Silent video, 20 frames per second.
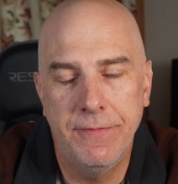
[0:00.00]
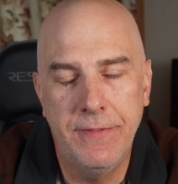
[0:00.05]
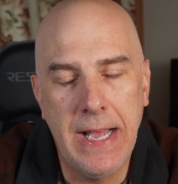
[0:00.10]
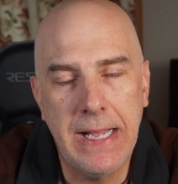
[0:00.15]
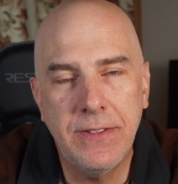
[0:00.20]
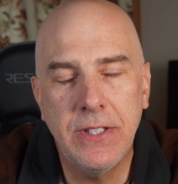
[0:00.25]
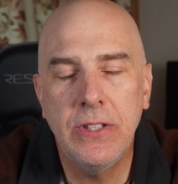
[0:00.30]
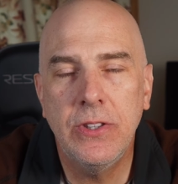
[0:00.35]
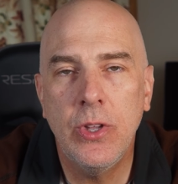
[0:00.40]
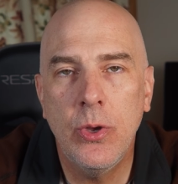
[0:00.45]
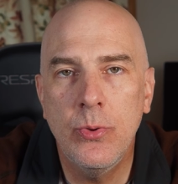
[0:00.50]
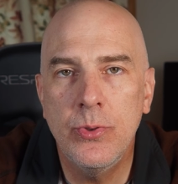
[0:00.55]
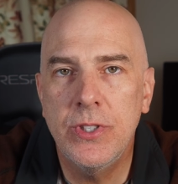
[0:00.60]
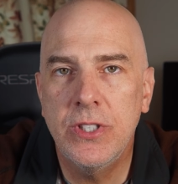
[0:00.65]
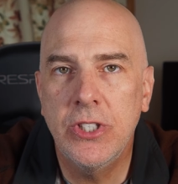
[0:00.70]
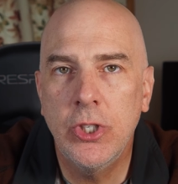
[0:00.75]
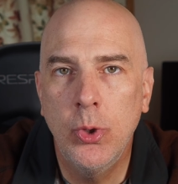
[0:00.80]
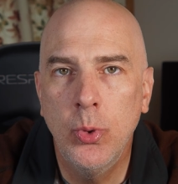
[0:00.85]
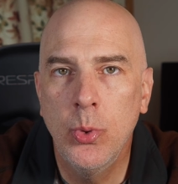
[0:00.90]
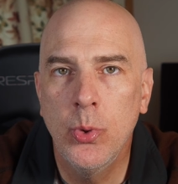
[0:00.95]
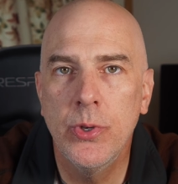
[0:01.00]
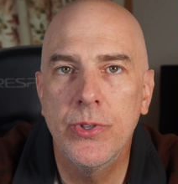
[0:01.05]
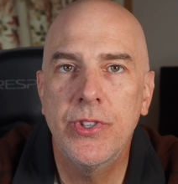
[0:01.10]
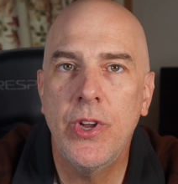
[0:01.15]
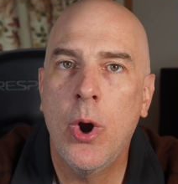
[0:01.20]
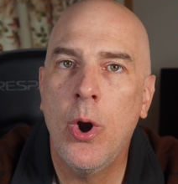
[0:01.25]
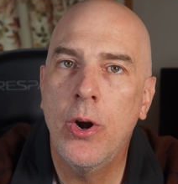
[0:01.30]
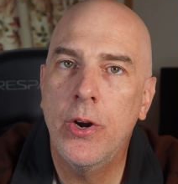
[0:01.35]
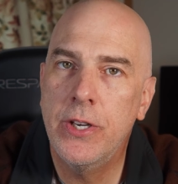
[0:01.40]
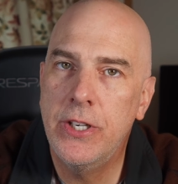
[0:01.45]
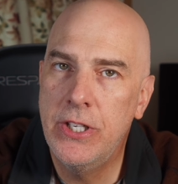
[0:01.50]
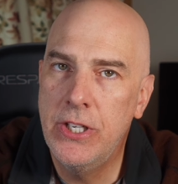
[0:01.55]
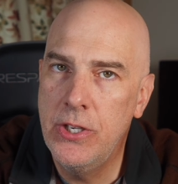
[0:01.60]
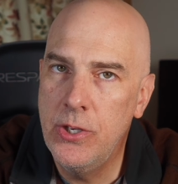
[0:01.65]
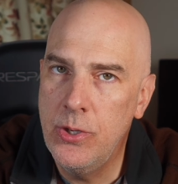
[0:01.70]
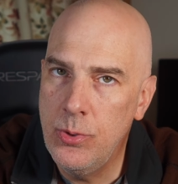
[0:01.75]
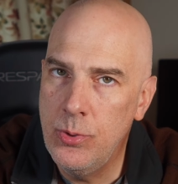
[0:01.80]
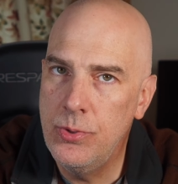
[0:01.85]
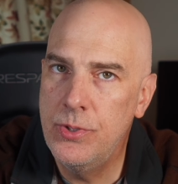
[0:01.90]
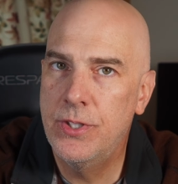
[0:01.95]
Not that those tools aren't
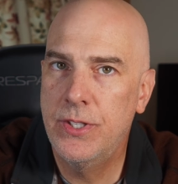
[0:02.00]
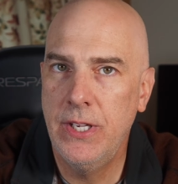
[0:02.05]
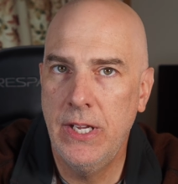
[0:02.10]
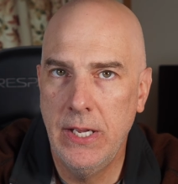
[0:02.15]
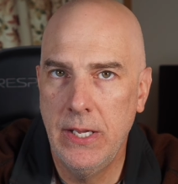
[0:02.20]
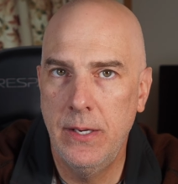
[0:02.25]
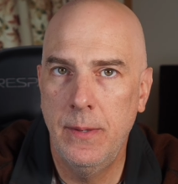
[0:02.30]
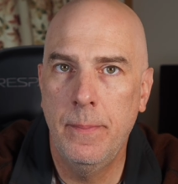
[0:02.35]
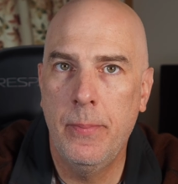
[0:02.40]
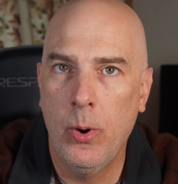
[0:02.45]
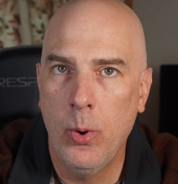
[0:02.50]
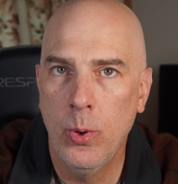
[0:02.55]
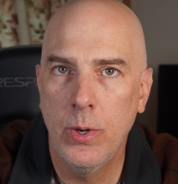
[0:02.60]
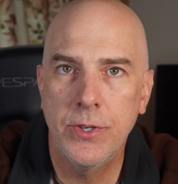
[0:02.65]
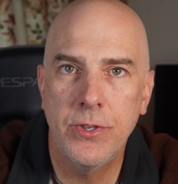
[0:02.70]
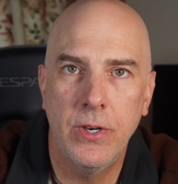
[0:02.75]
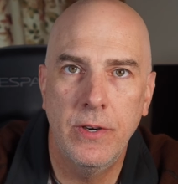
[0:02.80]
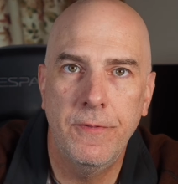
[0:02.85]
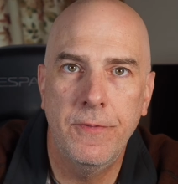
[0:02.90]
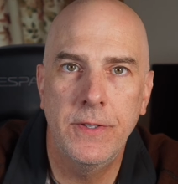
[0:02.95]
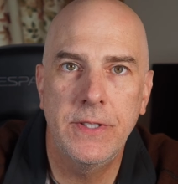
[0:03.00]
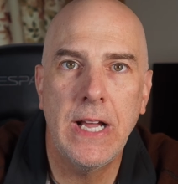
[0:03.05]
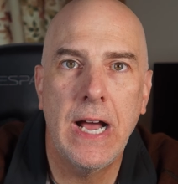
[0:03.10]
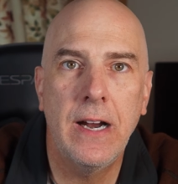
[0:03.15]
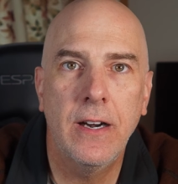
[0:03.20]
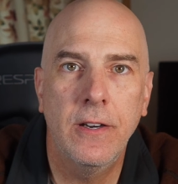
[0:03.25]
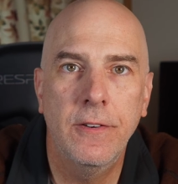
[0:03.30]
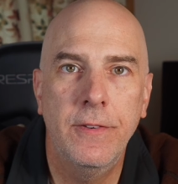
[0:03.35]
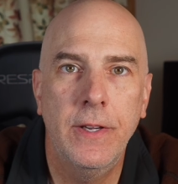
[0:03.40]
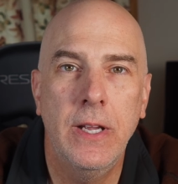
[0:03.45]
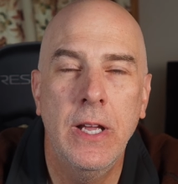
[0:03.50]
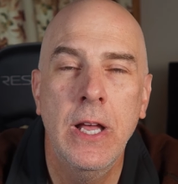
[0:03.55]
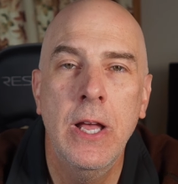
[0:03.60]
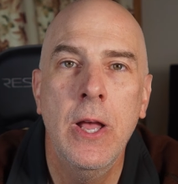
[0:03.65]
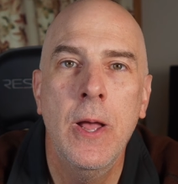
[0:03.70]
used in portrait photography,